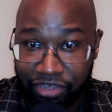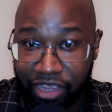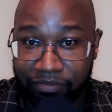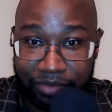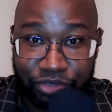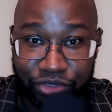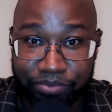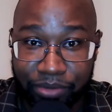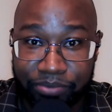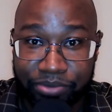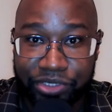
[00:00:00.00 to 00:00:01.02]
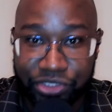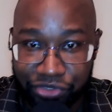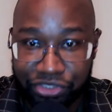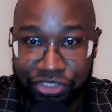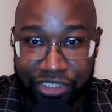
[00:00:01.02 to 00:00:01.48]
I'm, I'm, I'm pretty sure
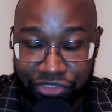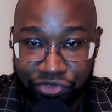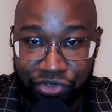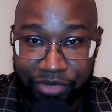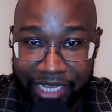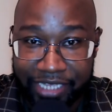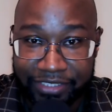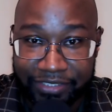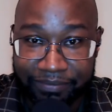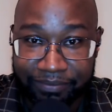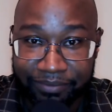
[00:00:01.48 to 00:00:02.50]
you've seen the drone ads.